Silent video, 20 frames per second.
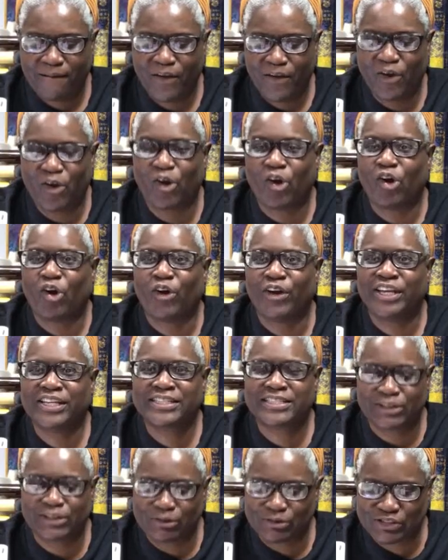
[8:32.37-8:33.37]
Oh,
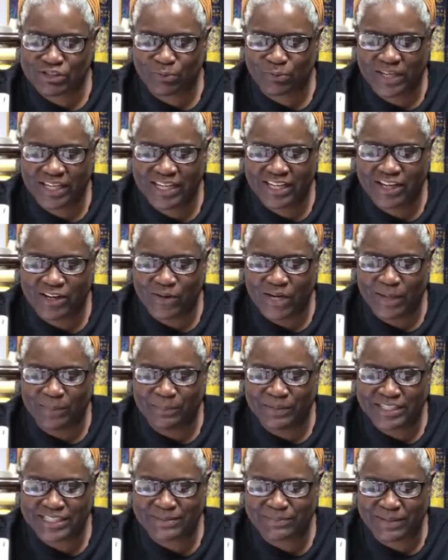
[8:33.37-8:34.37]
he's so sweet. He go, I
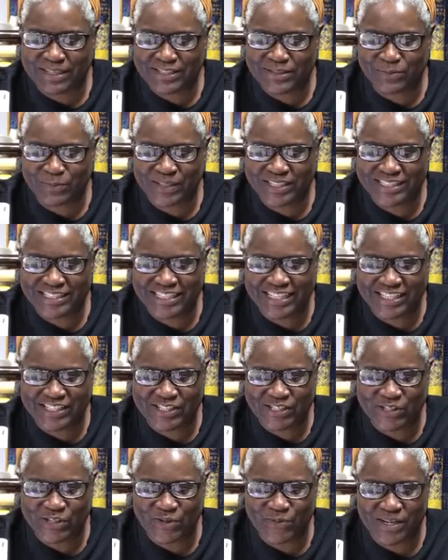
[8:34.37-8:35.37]
miss my sweet tea
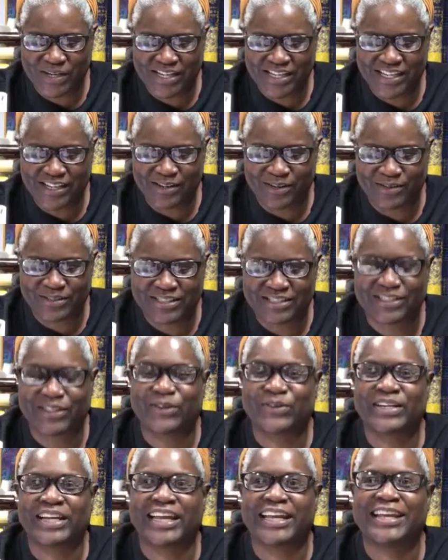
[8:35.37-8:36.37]
too. We need a
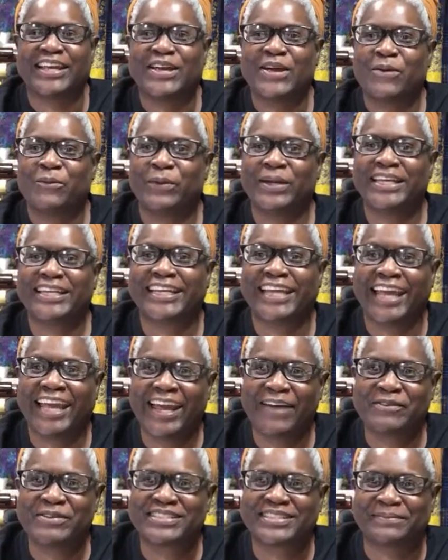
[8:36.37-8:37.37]
so date. We
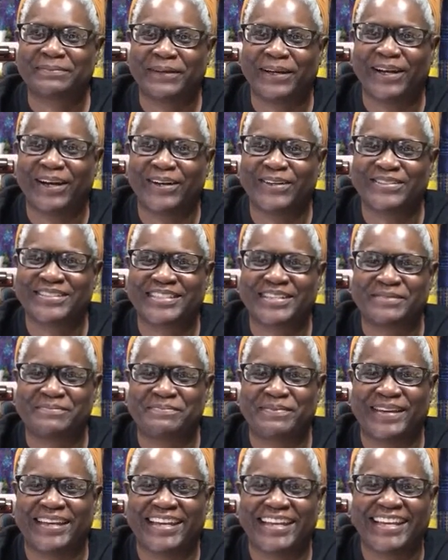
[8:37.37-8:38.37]
can't. We supposed
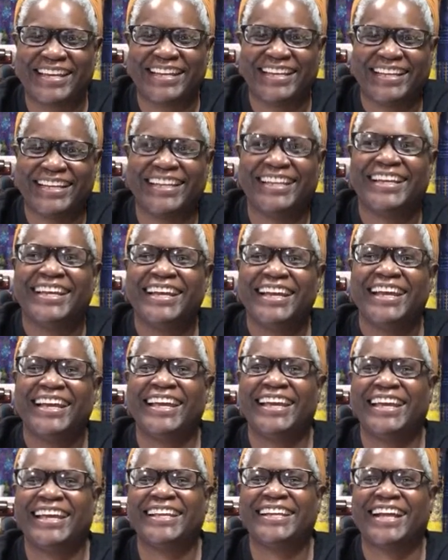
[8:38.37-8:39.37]
to be
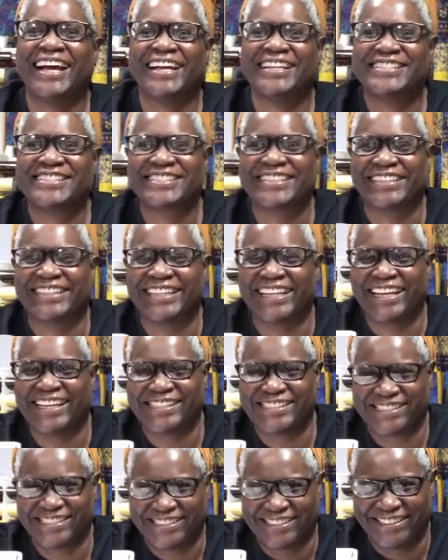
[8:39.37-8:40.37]
in
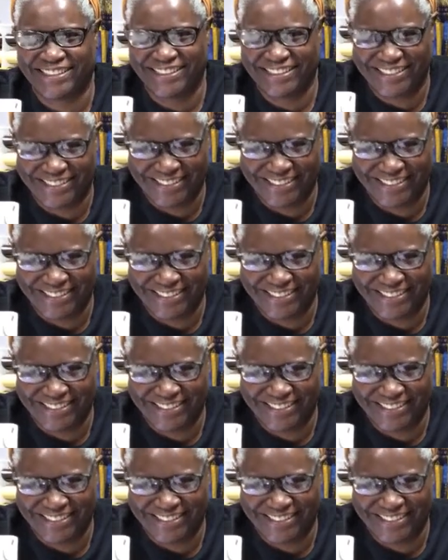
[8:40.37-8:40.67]
isolation.